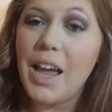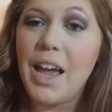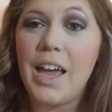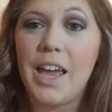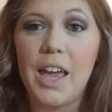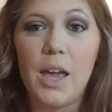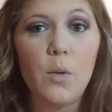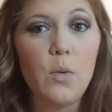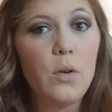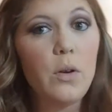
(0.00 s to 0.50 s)
I
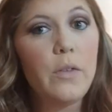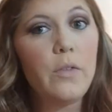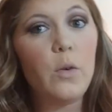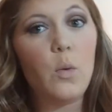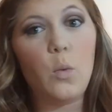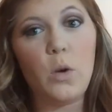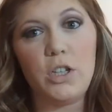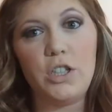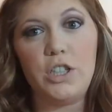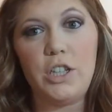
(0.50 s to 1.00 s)
hate
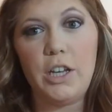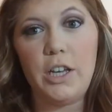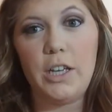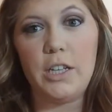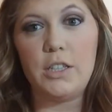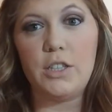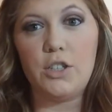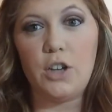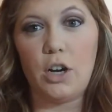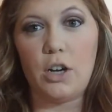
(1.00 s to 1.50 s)
whenever one cheek
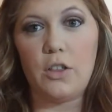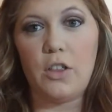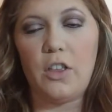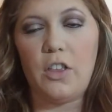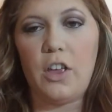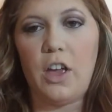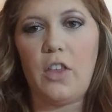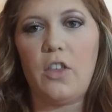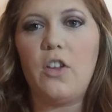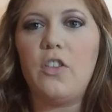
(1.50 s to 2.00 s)
gets darker
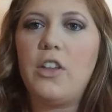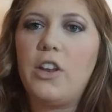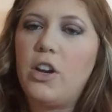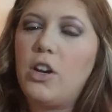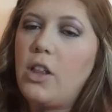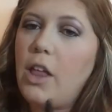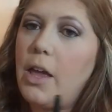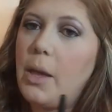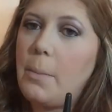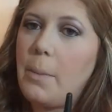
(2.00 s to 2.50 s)
than the other, then
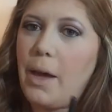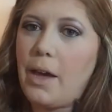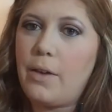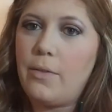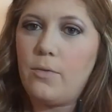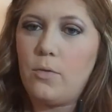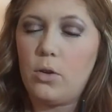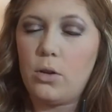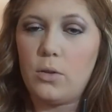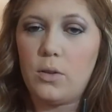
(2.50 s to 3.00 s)
you're like back
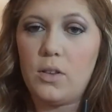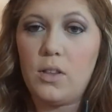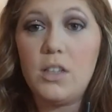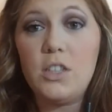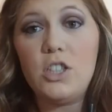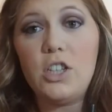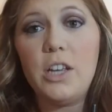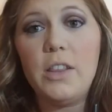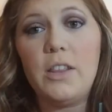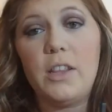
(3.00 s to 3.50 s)
and forth with
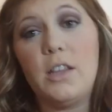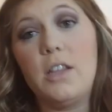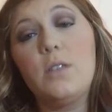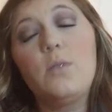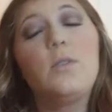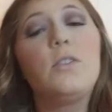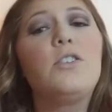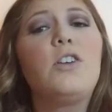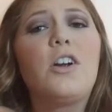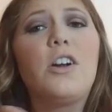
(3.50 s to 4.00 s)
this cheek, then
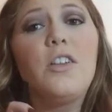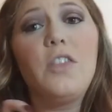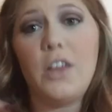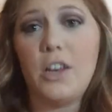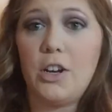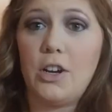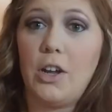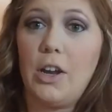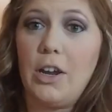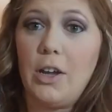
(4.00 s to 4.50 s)
this one's darker,
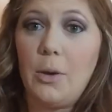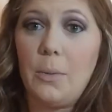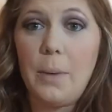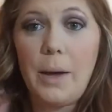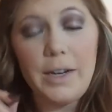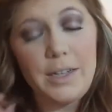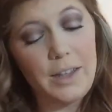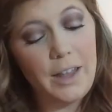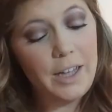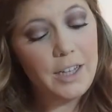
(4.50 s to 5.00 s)
then you're gonna go
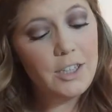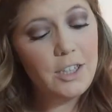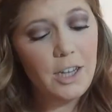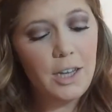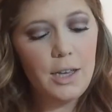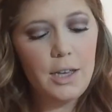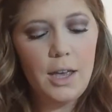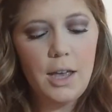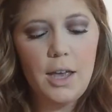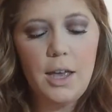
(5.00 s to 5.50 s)
back to that
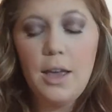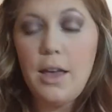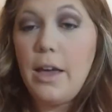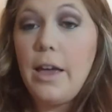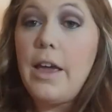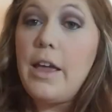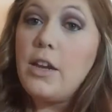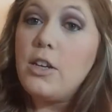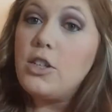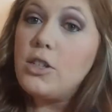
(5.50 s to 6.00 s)
cheek,
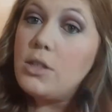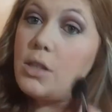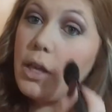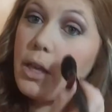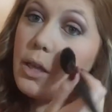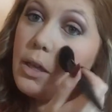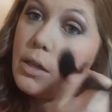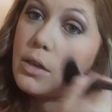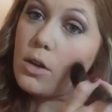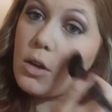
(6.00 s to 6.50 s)
and it's just
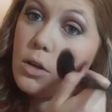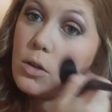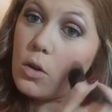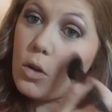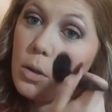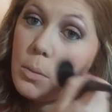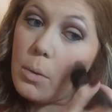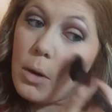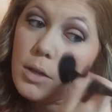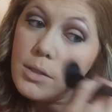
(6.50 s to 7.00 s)
like an
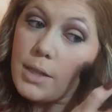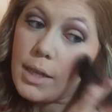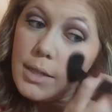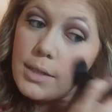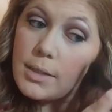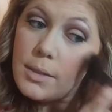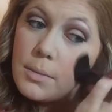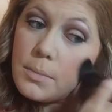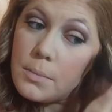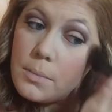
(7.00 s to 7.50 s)
ongoing
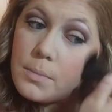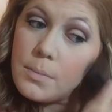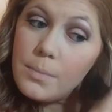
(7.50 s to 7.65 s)
process.